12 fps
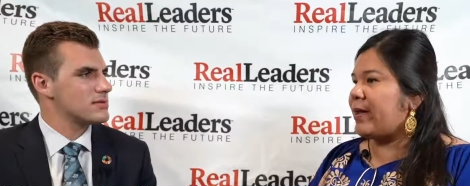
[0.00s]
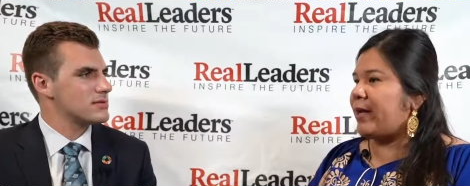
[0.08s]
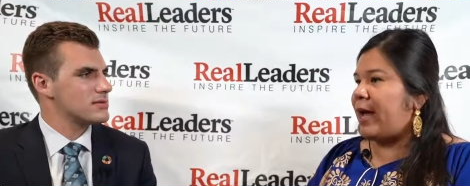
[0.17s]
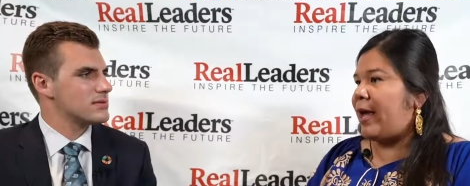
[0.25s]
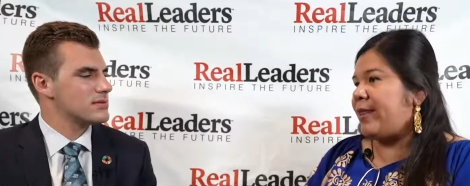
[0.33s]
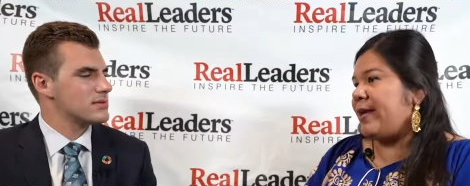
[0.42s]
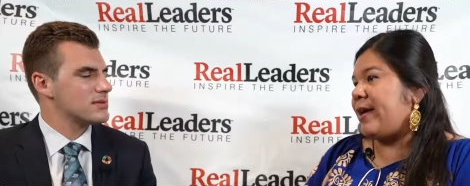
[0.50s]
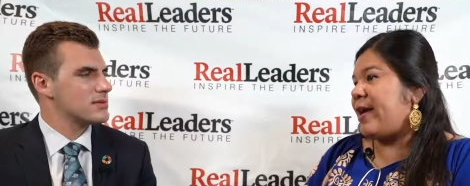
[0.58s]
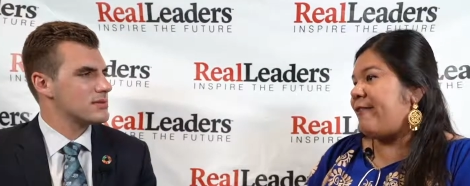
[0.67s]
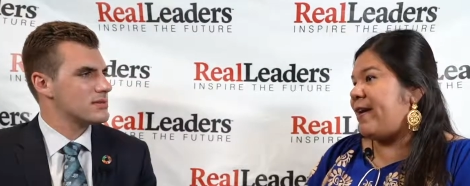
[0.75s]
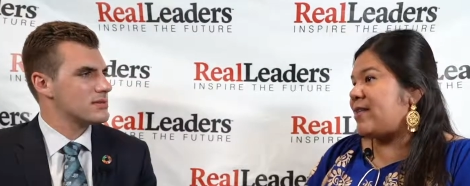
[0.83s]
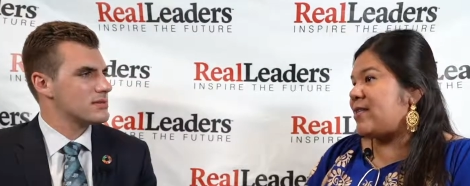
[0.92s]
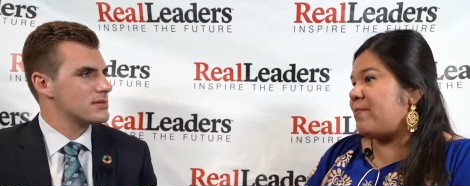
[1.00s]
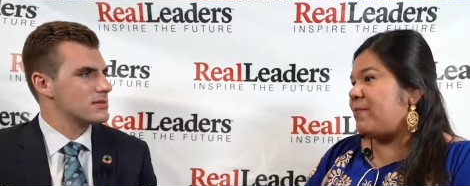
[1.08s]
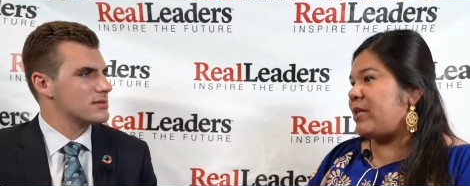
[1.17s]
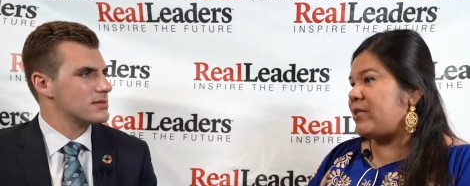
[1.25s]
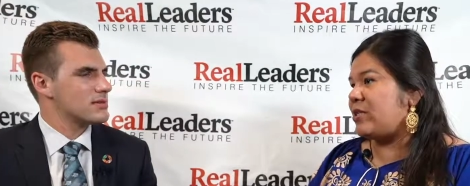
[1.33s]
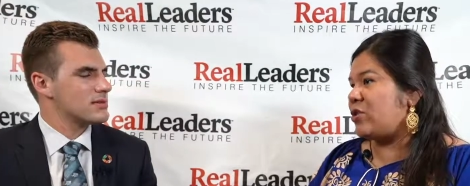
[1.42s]
Speaker 1: like I think I've had
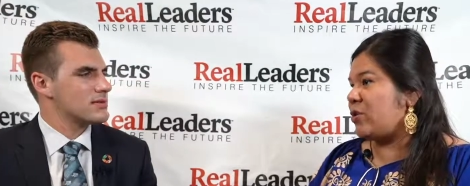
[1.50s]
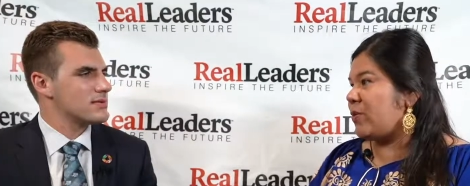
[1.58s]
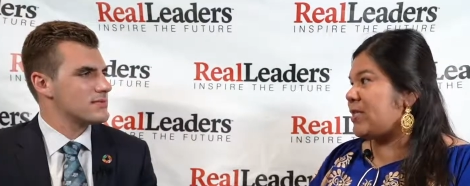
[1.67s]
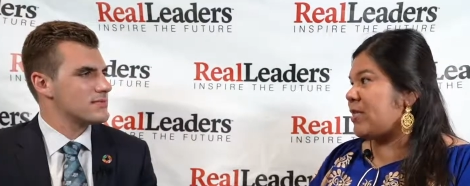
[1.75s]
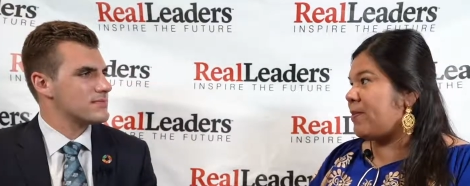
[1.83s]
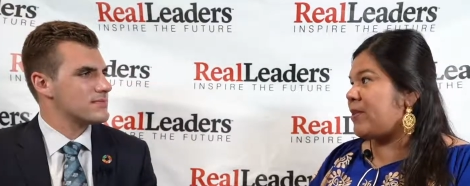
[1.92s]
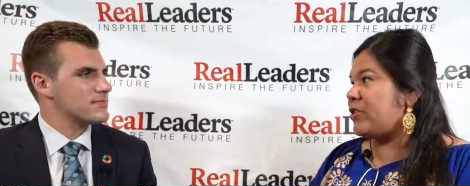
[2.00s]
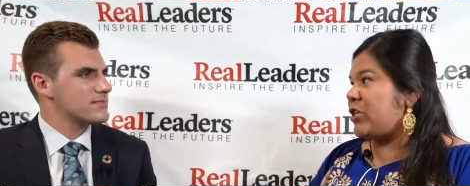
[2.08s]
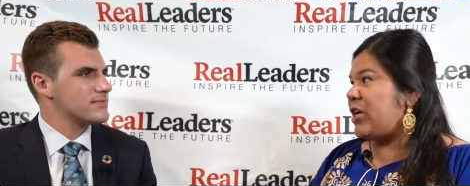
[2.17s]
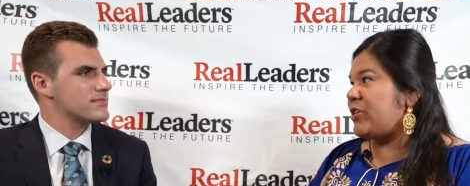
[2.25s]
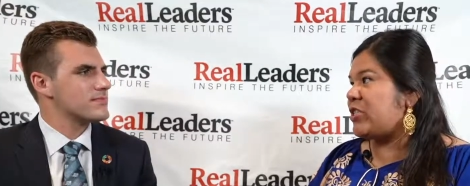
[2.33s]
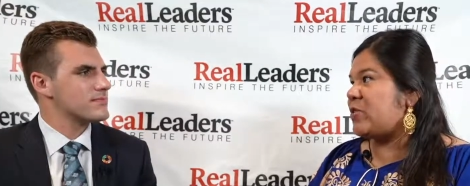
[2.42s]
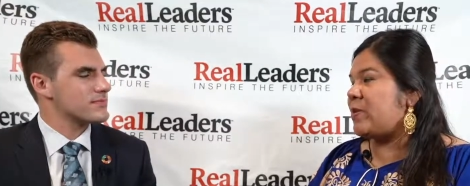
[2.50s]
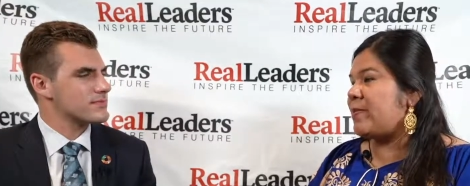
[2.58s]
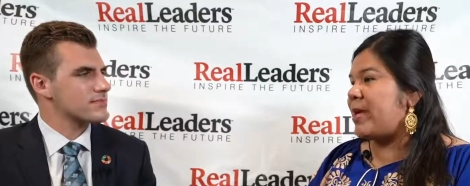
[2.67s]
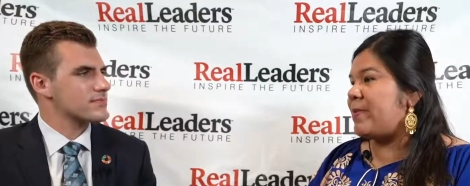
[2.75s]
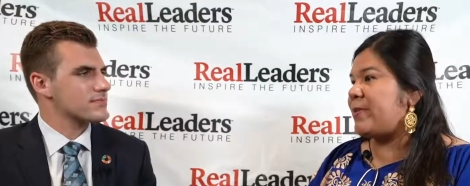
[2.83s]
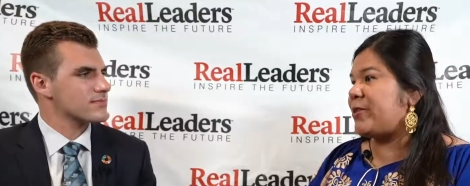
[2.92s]
something to do with some of the change that's been
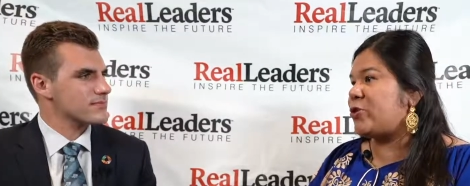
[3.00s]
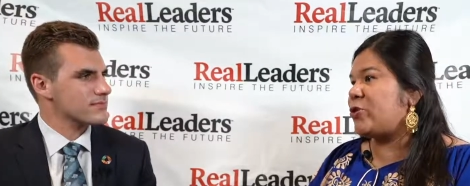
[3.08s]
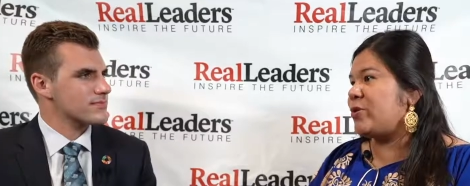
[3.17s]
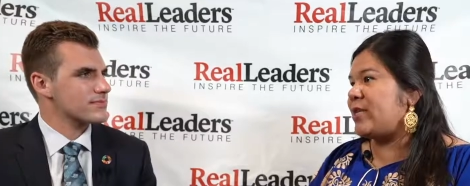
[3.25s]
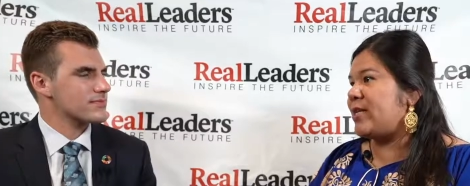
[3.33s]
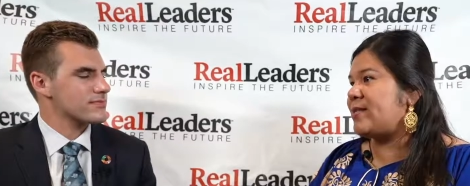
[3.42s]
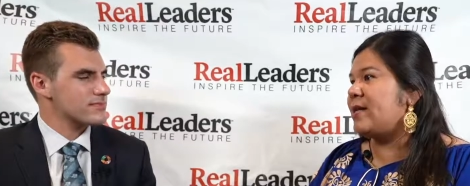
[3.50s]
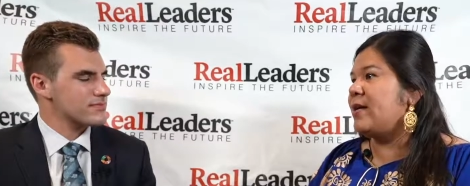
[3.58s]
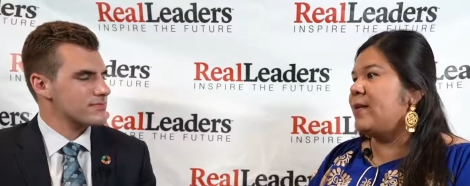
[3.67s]
made. But the truth is,